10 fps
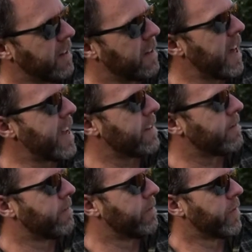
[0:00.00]
10.
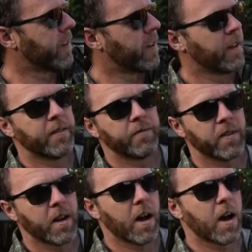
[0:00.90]

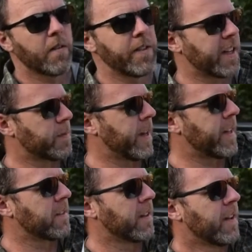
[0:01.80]
Harvey
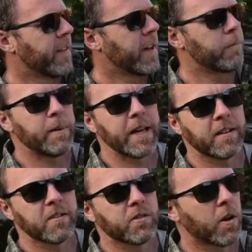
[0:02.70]
explains that
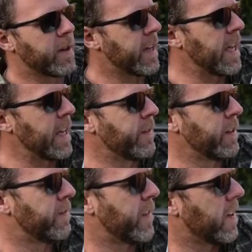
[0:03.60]
beans grow
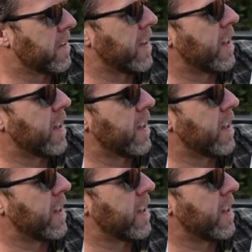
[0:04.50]
even faster